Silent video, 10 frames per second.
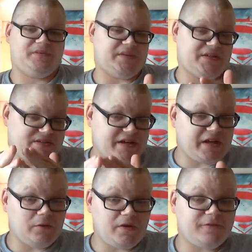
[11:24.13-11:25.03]
The
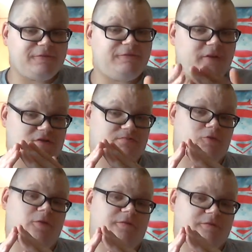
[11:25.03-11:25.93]
second one feels
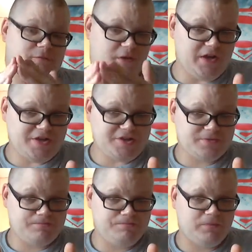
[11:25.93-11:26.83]
more fresh.